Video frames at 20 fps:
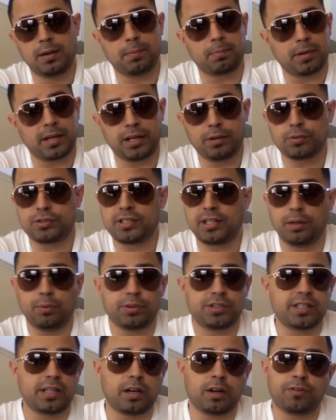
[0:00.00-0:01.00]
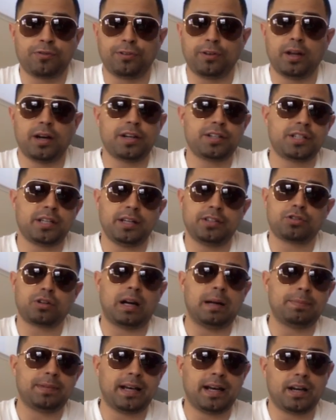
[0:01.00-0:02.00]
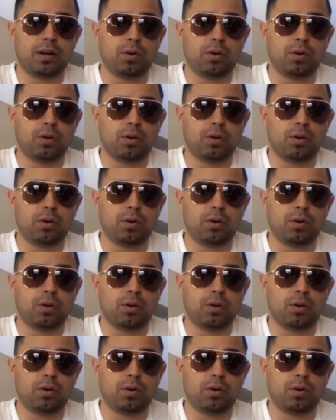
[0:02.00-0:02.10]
But he was there flush. He dropped down